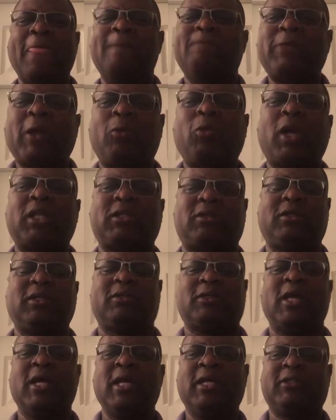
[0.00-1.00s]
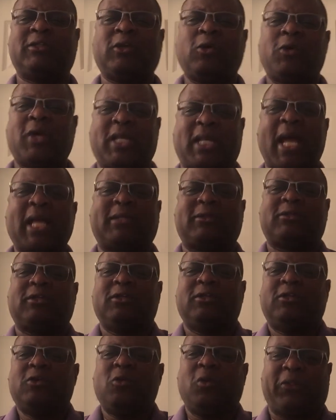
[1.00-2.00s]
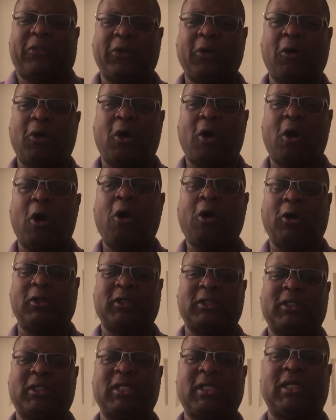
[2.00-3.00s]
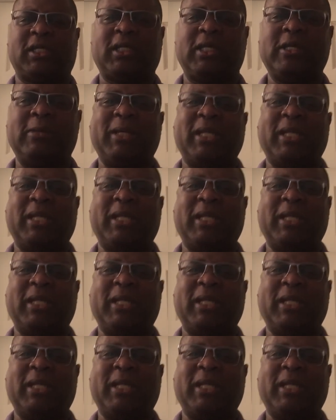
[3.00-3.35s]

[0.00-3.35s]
Now watch this. So it has to do with your heart seeking him.